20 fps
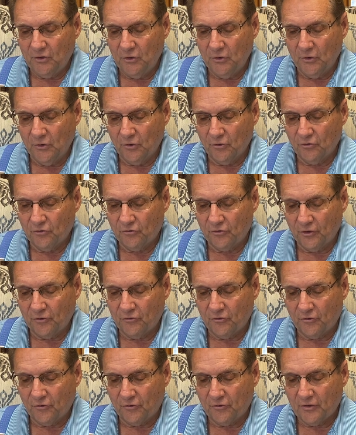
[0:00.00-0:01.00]
years
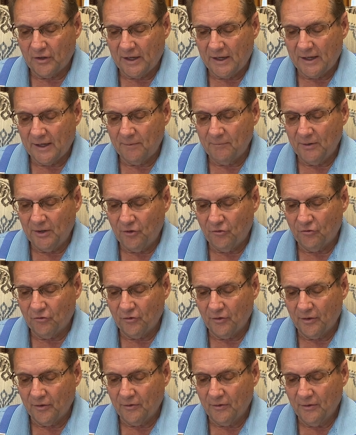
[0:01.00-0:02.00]
since the time he
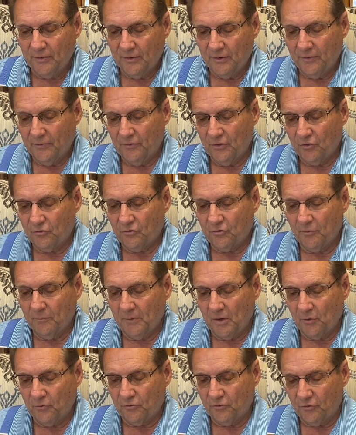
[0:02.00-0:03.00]
said this to
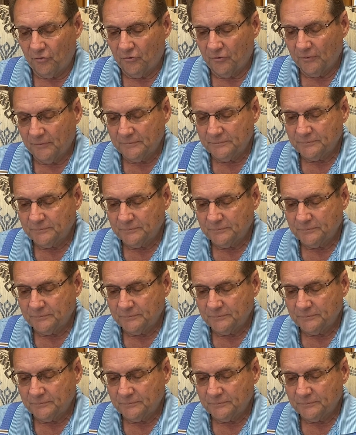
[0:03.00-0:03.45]
Moses,